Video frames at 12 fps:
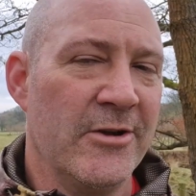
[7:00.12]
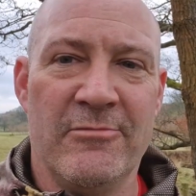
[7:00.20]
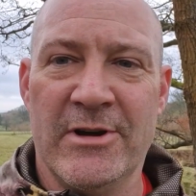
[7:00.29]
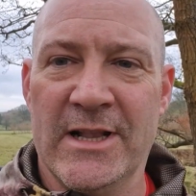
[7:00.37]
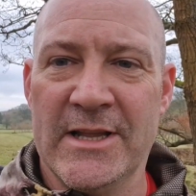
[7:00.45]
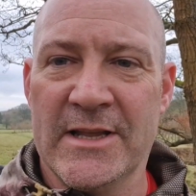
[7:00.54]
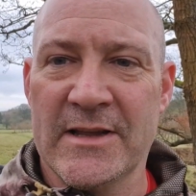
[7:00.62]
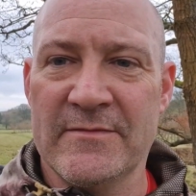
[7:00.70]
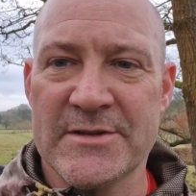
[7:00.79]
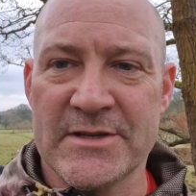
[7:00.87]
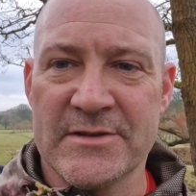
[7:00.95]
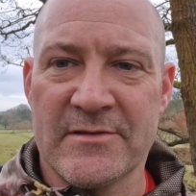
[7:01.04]
really
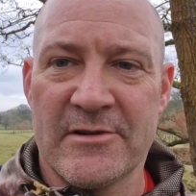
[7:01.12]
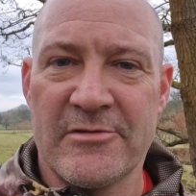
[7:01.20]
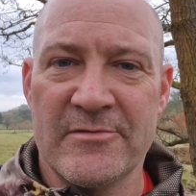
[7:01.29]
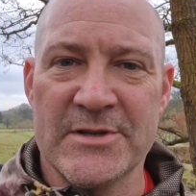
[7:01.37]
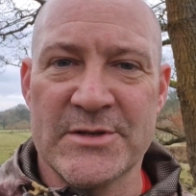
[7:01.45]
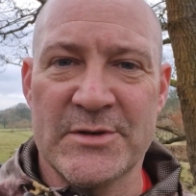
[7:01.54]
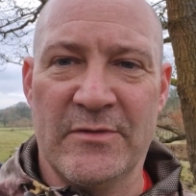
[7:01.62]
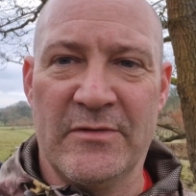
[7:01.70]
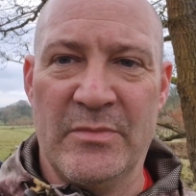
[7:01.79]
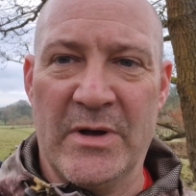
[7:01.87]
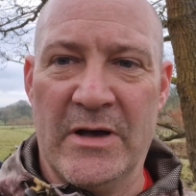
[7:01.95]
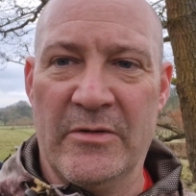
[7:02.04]
gives a stuff
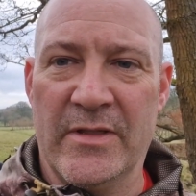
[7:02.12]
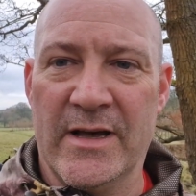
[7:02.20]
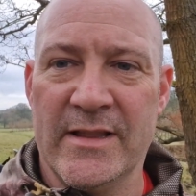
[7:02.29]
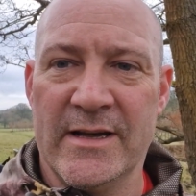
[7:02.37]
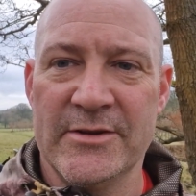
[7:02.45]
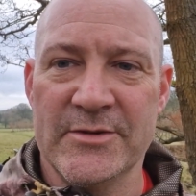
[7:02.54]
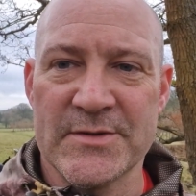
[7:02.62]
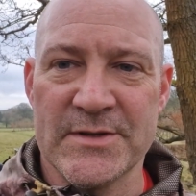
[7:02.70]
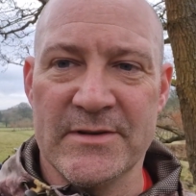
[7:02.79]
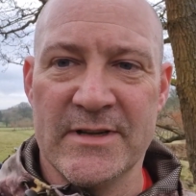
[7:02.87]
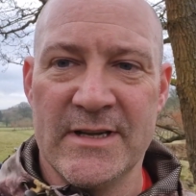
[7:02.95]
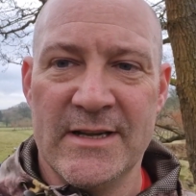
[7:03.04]
about that? That
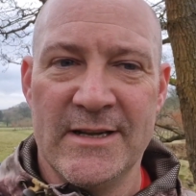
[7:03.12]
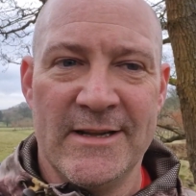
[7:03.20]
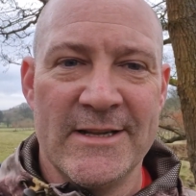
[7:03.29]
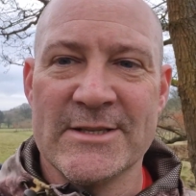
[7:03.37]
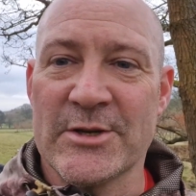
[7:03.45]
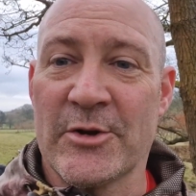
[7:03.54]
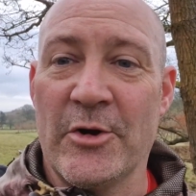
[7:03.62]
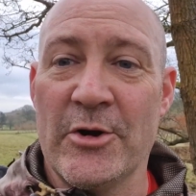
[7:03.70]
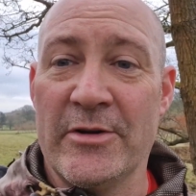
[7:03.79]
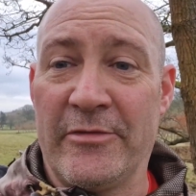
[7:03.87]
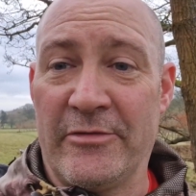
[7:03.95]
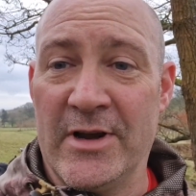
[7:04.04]
doesn't, to
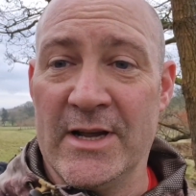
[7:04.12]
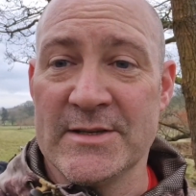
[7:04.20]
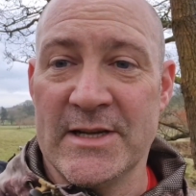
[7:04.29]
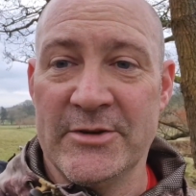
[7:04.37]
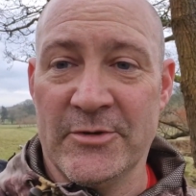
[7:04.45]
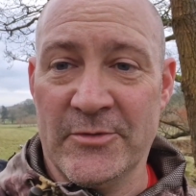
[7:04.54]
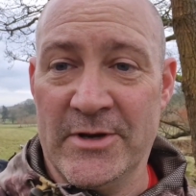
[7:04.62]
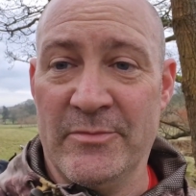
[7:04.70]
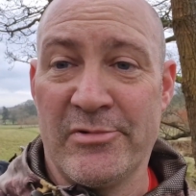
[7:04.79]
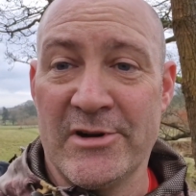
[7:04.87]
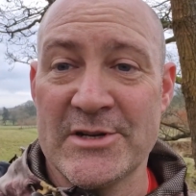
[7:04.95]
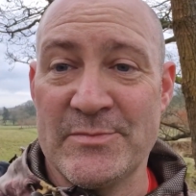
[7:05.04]
coin a phrase, that doesn't
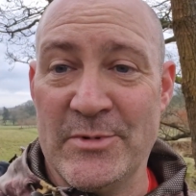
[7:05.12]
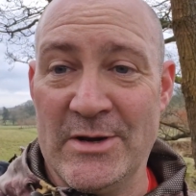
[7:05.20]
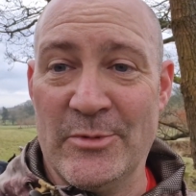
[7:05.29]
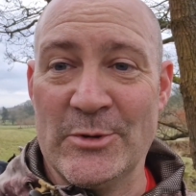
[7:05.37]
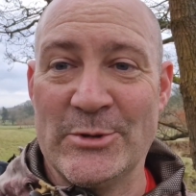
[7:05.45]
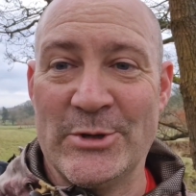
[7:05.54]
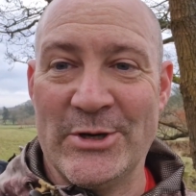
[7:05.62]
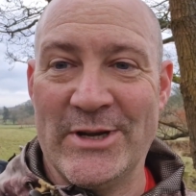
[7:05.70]
impress me much.